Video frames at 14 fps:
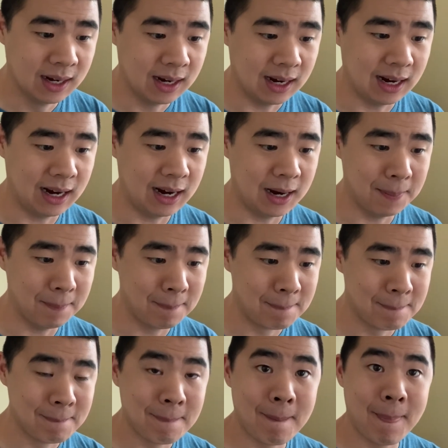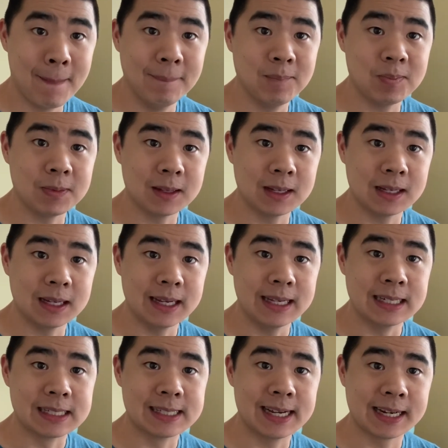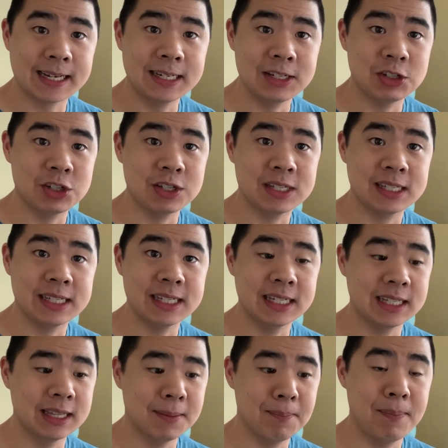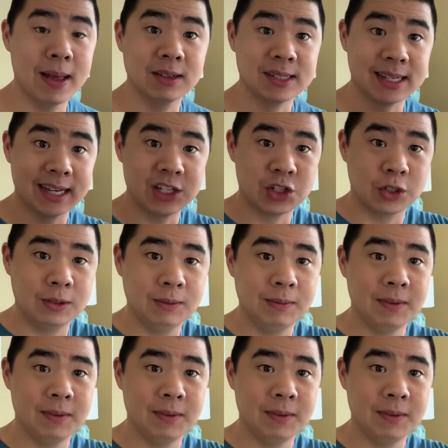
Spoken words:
In a second, you should see the bell schedule.